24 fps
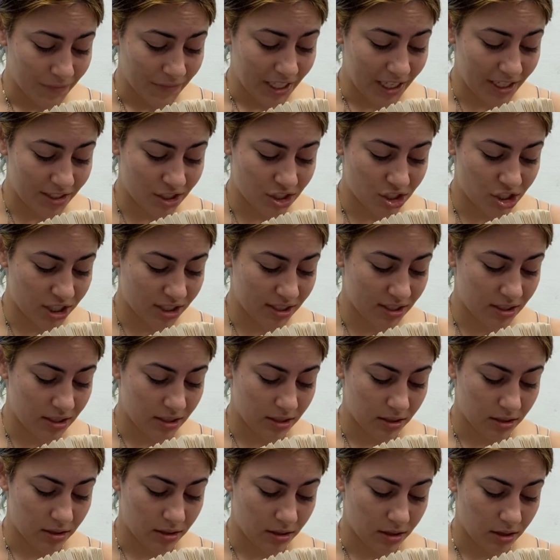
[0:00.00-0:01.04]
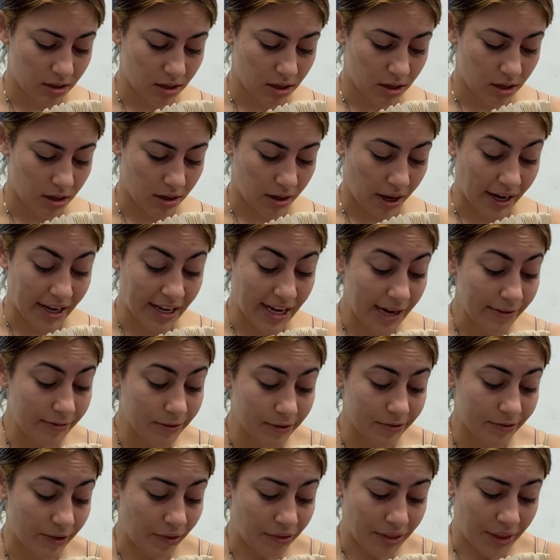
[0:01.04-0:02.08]
It's just, I
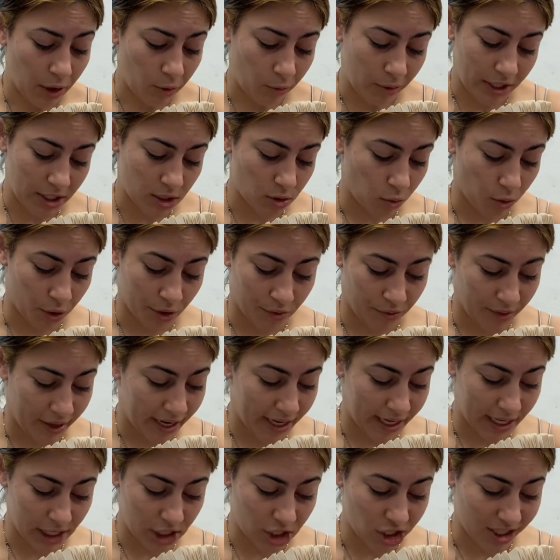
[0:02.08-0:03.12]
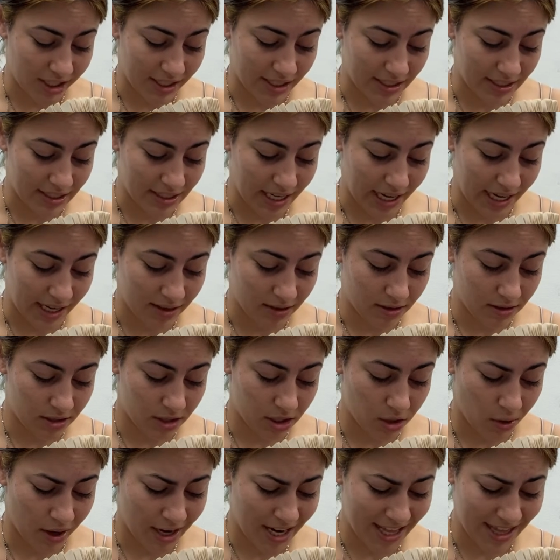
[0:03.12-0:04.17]
never felt that way toward Rena," Jason said,
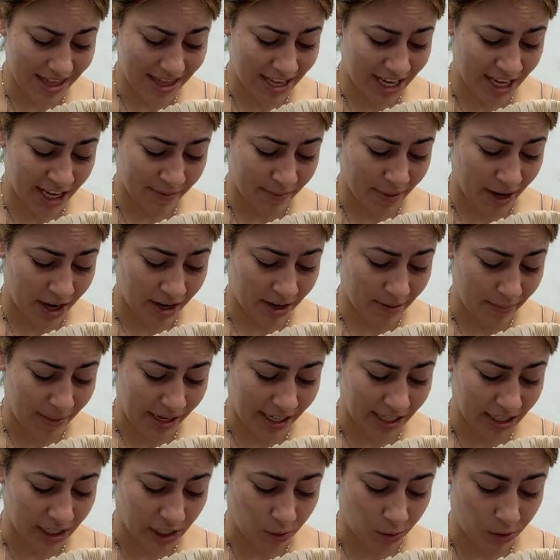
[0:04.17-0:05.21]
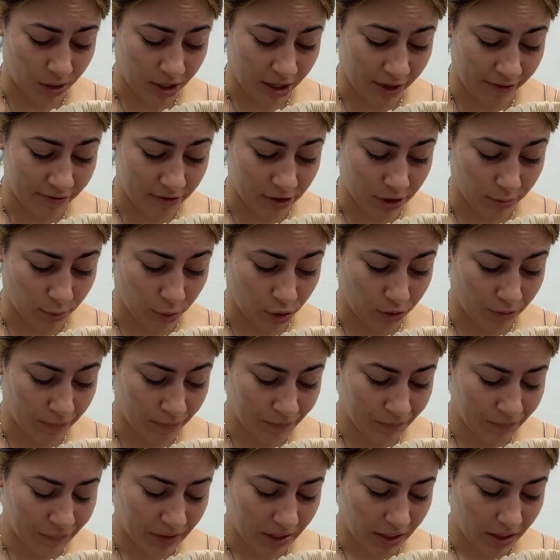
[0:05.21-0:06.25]
"so I didn't think about it making you uncomfortable.
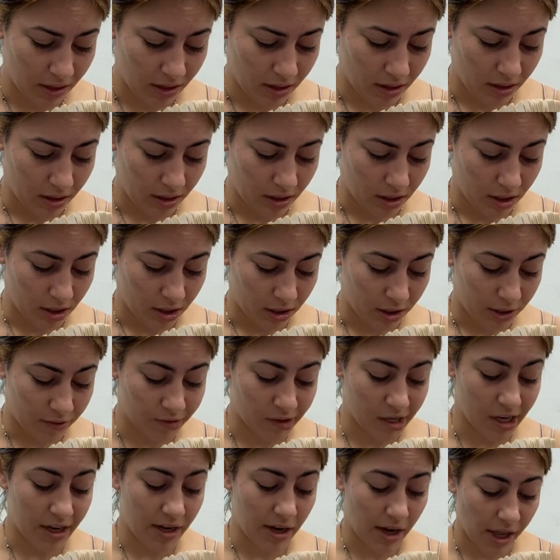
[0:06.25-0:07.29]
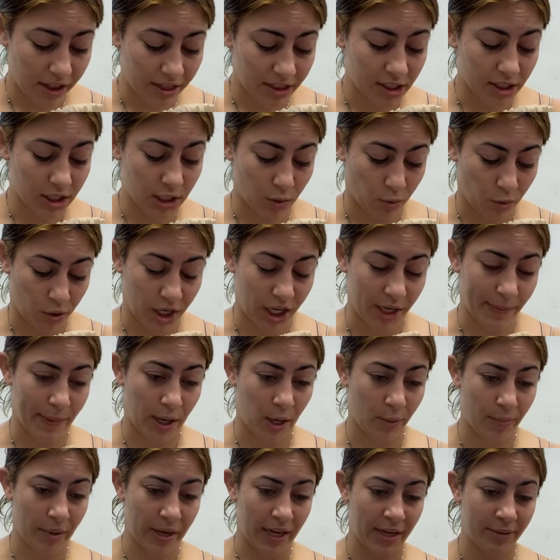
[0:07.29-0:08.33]
You've got nothing to worry
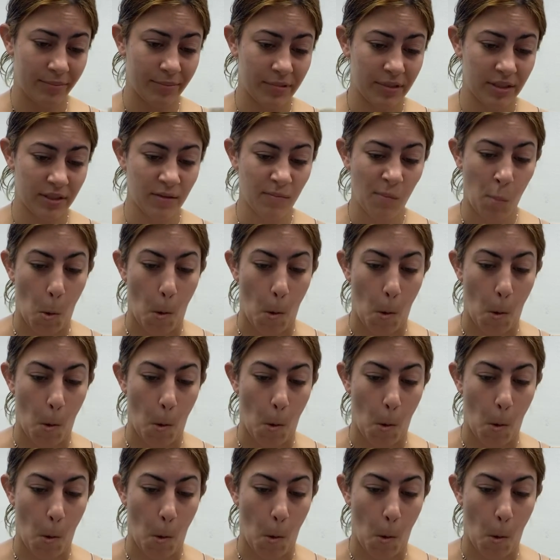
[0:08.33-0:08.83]
about, Pipes."